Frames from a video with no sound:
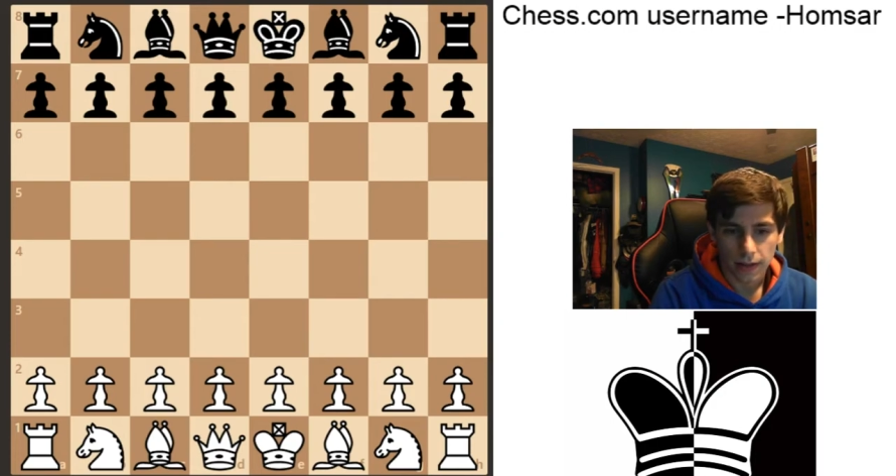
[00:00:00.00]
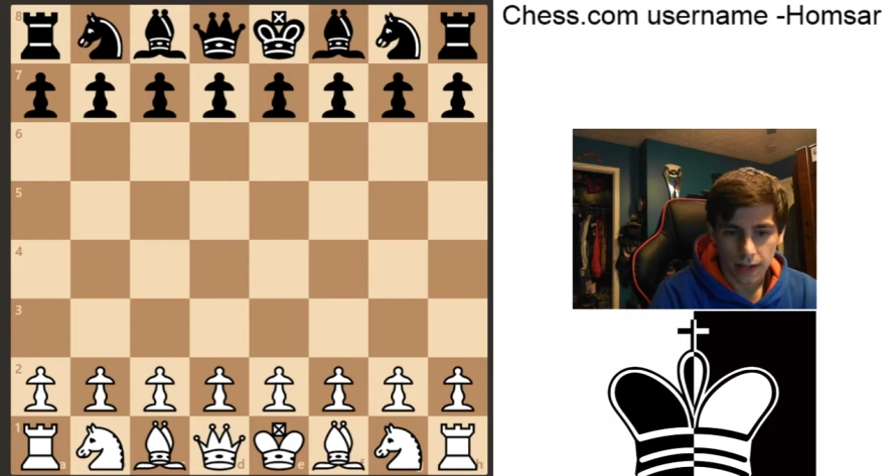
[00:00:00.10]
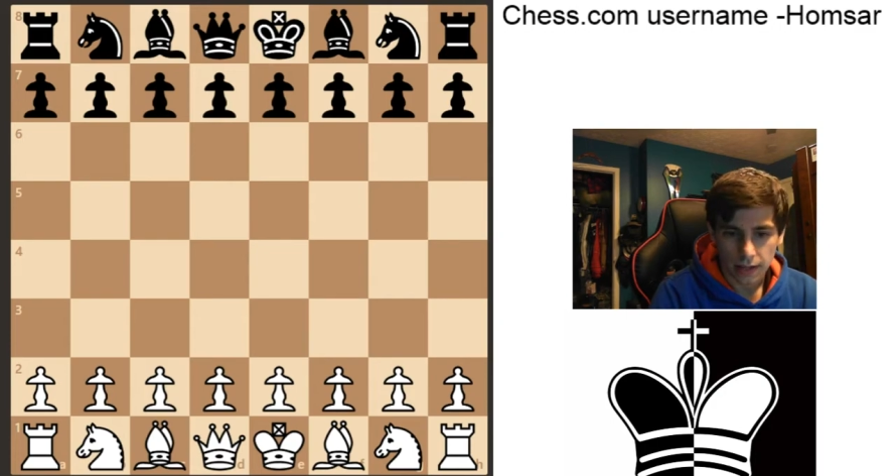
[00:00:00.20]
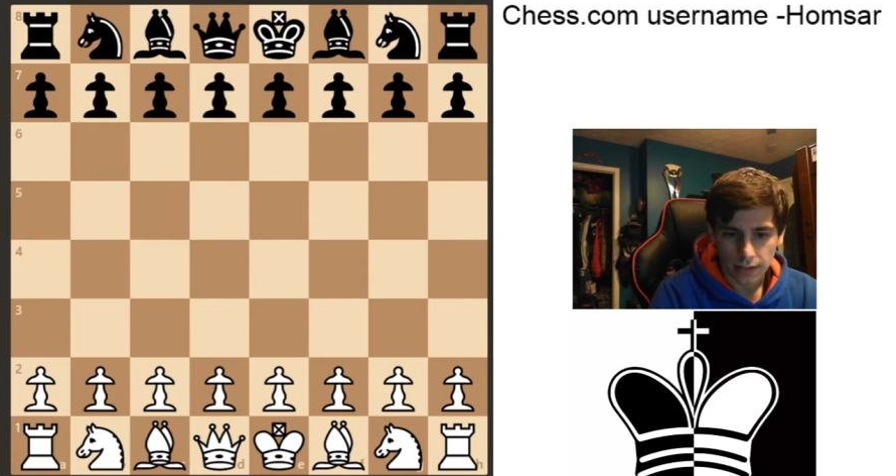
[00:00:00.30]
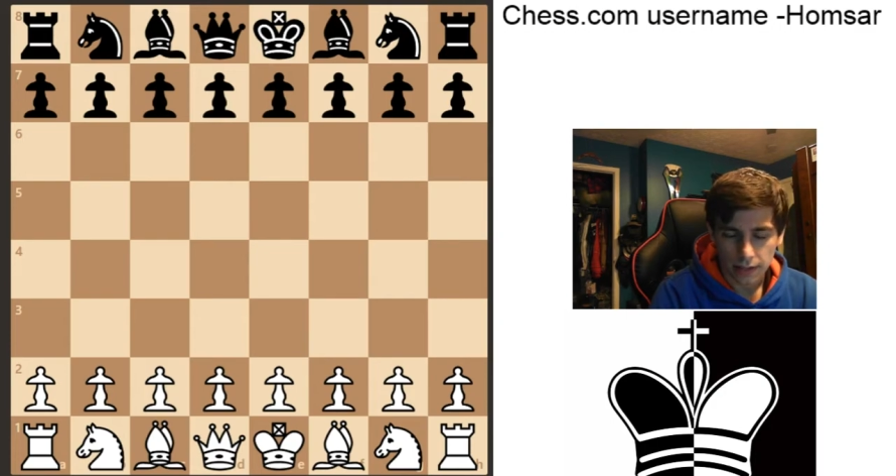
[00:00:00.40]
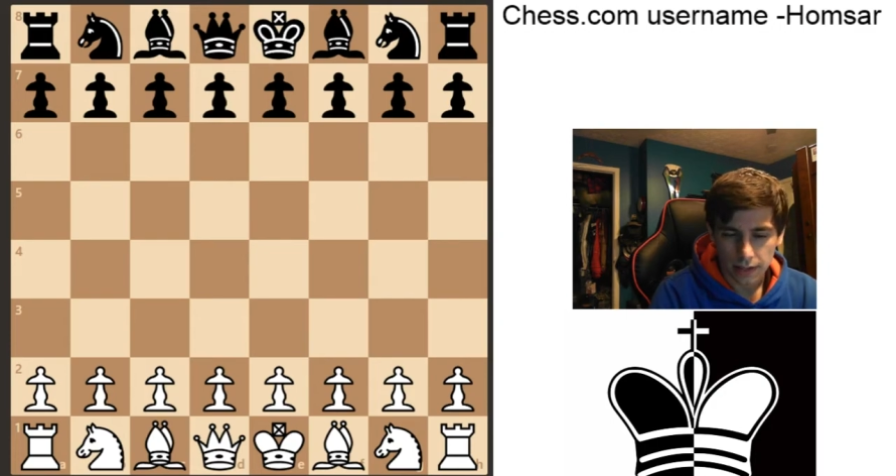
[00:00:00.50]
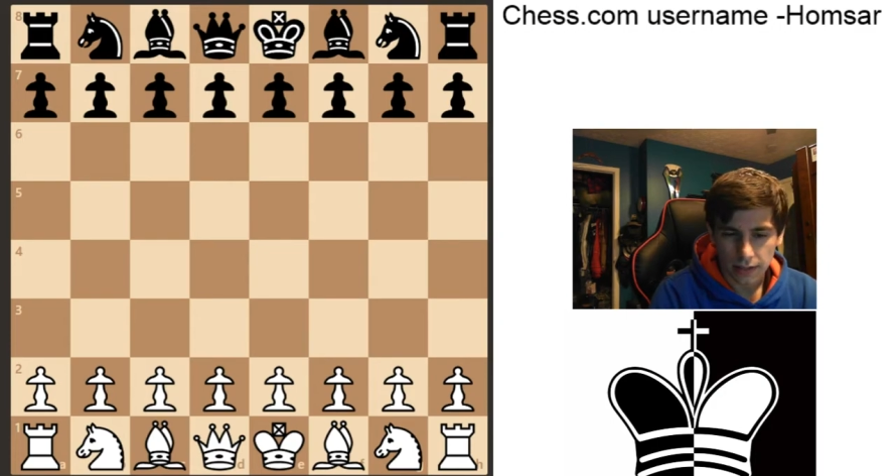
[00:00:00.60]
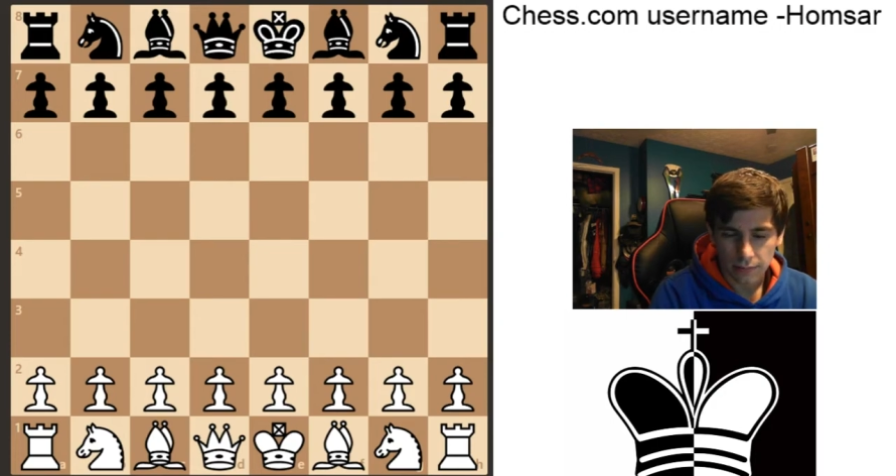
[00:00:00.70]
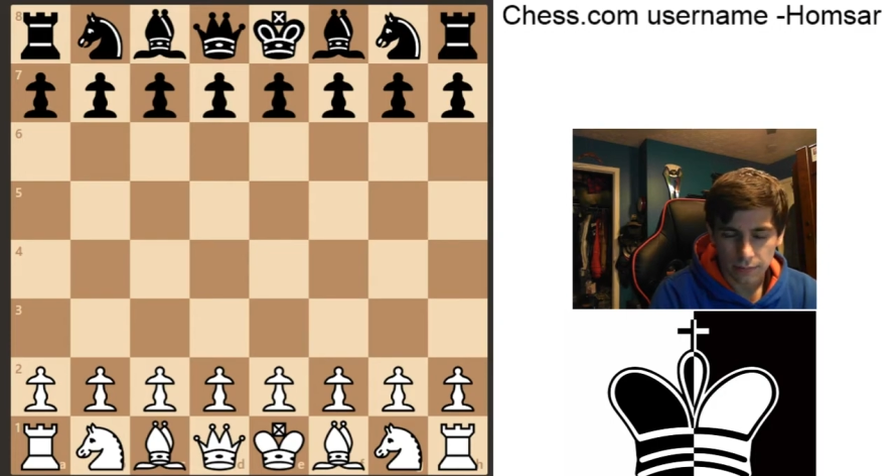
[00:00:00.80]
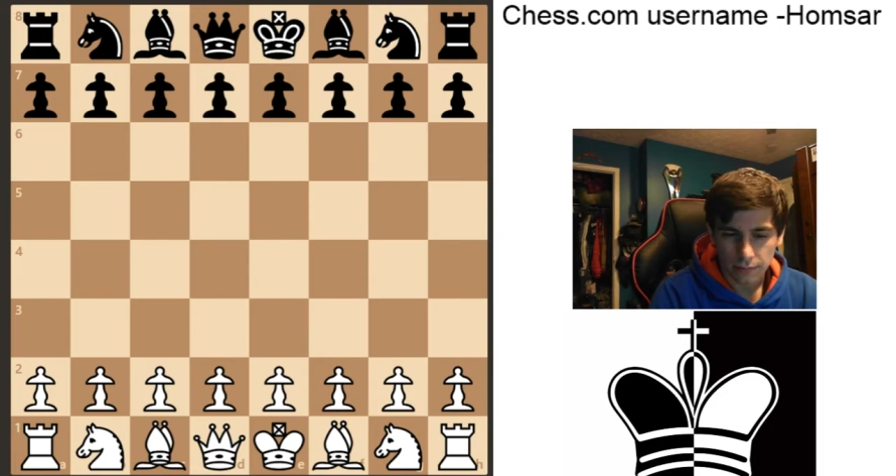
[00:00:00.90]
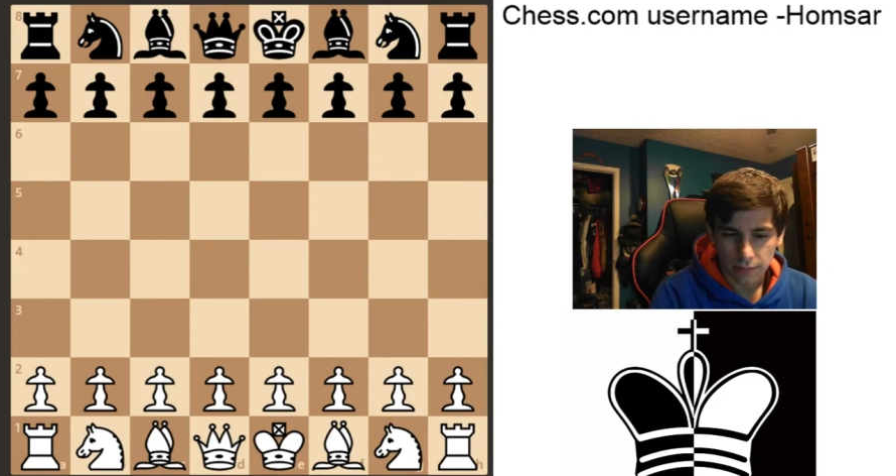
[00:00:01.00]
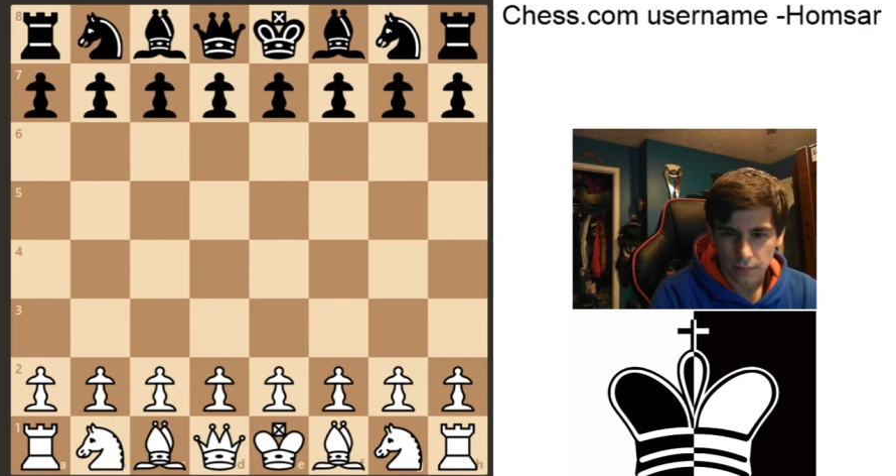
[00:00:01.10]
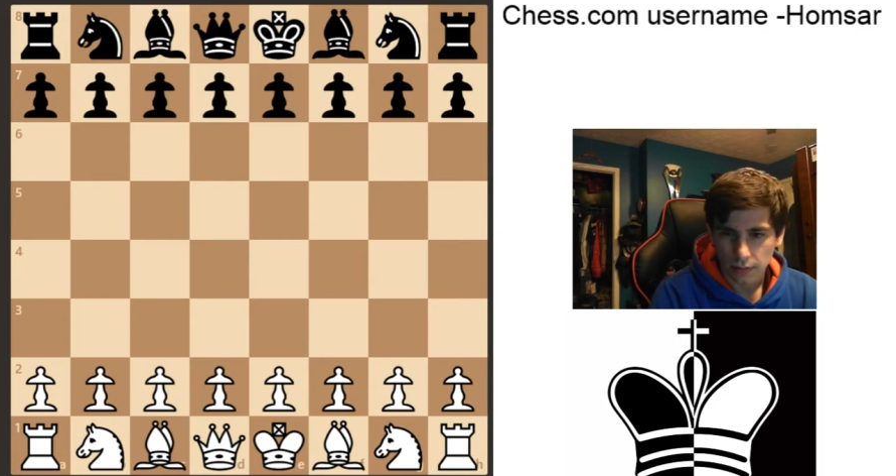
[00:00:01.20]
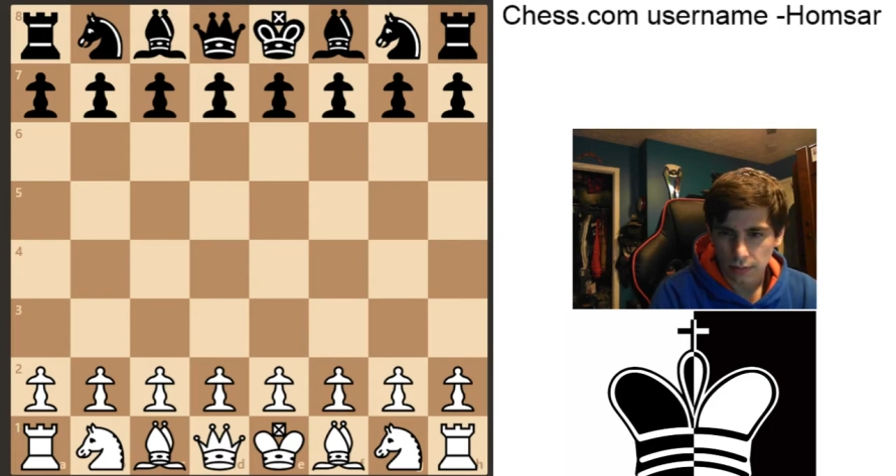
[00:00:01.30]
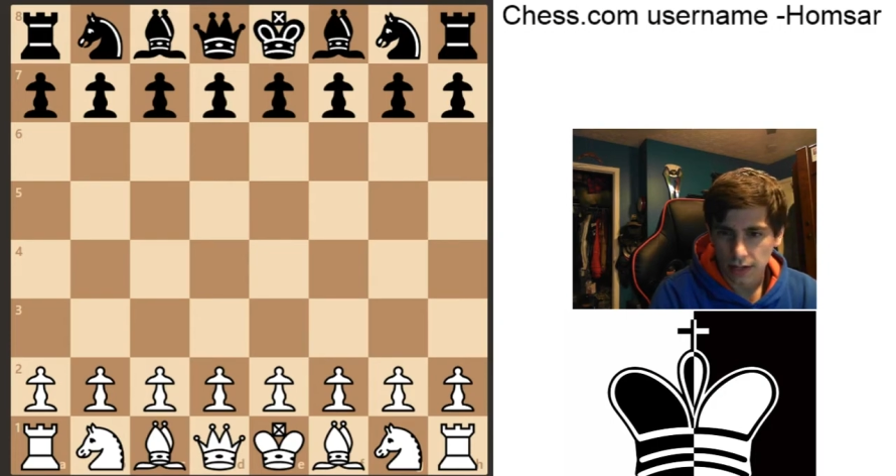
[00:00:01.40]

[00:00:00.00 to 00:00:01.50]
and we